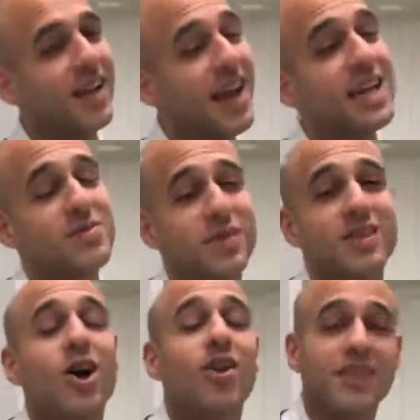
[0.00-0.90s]
Last
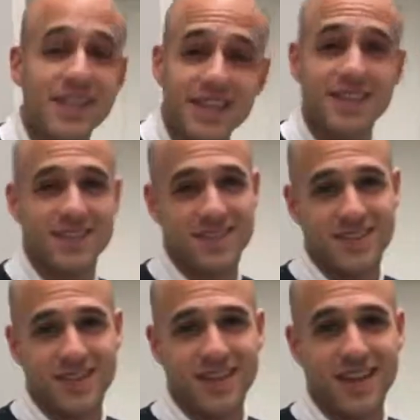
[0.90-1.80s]
but not
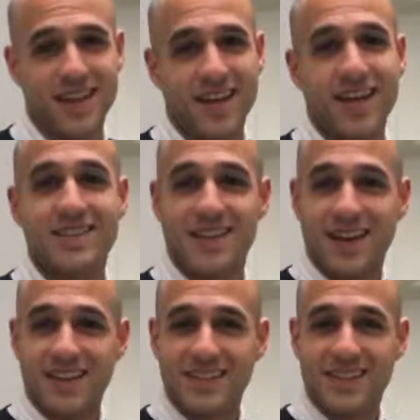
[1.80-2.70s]
least is
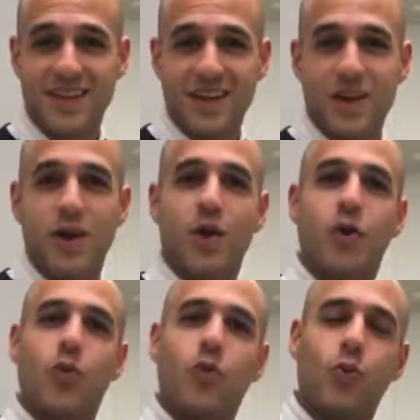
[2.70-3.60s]
that
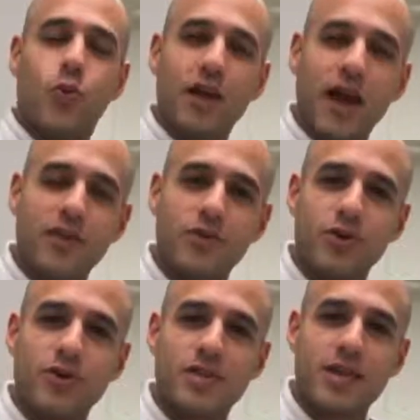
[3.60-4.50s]
we have to
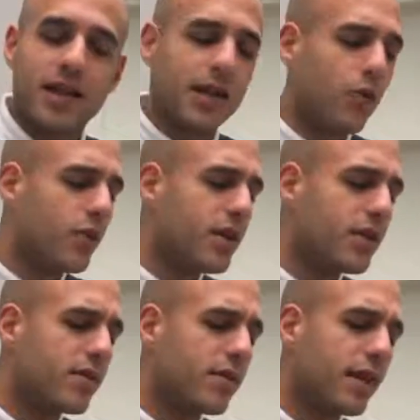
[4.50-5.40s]
understand that we
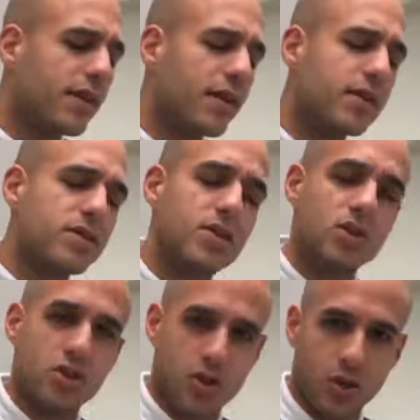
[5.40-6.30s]
need to take things
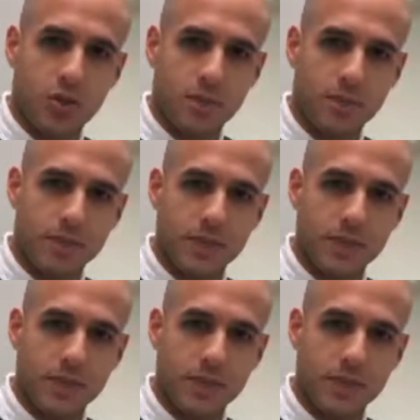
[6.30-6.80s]
slow.